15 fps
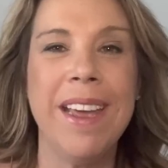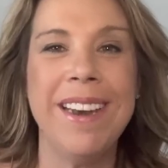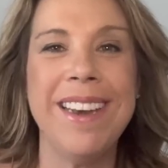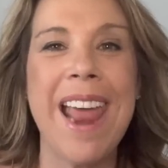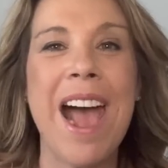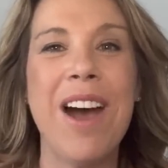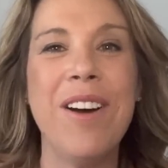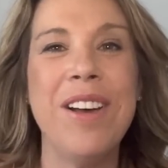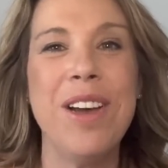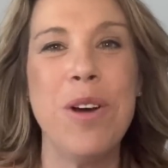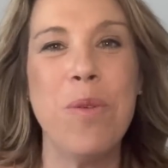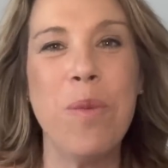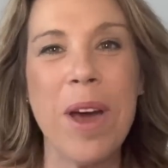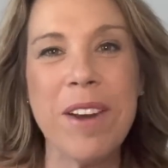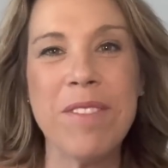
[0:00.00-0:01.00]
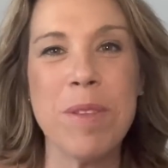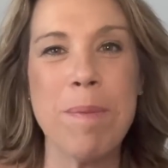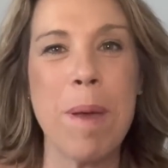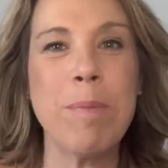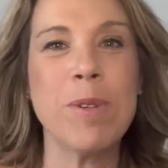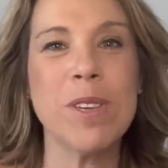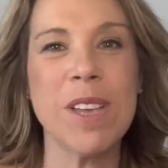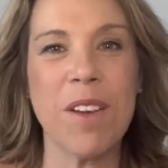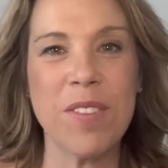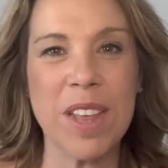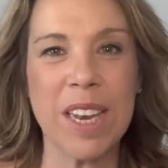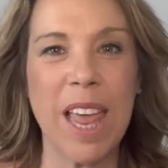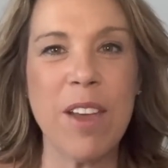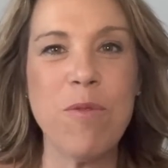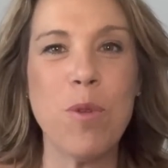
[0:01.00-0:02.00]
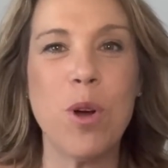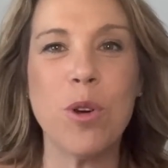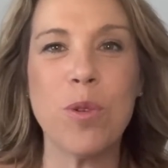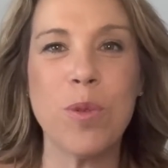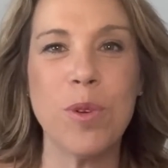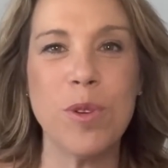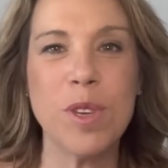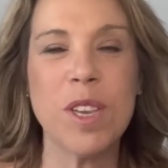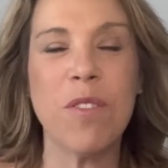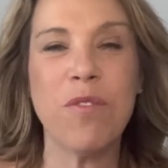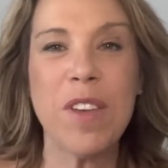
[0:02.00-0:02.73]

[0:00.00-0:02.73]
Now, one of the members of the Lifewell Cruise